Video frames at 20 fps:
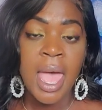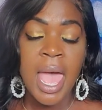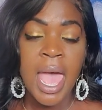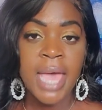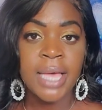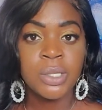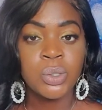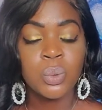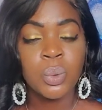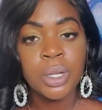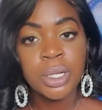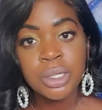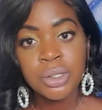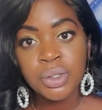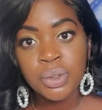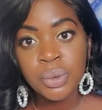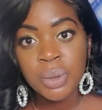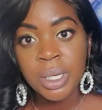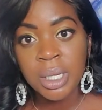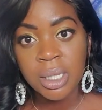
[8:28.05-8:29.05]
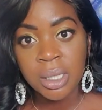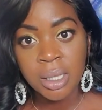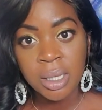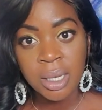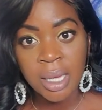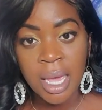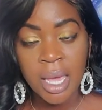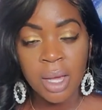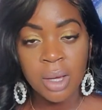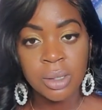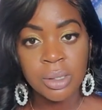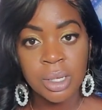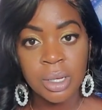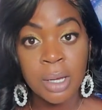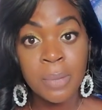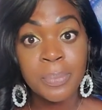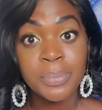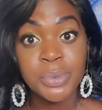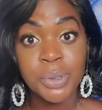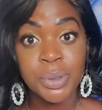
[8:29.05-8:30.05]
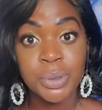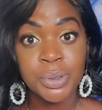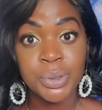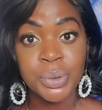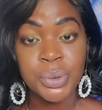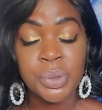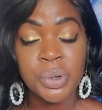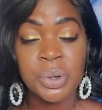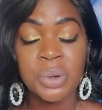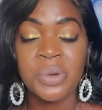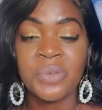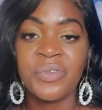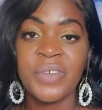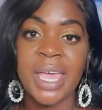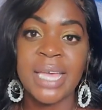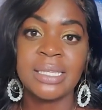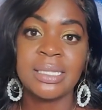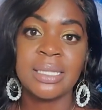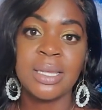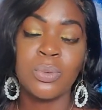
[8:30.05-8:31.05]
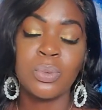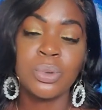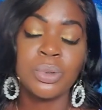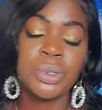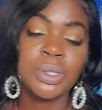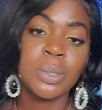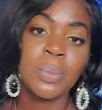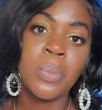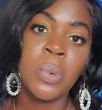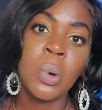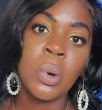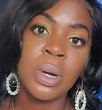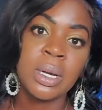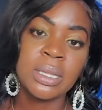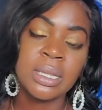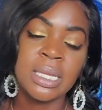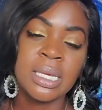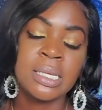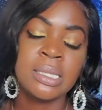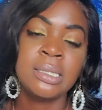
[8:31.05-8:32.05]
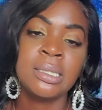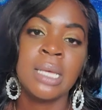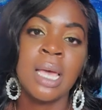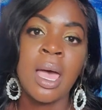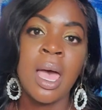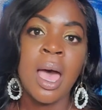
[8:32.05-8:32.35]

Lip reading: as well as you can look at historical facts that will support this.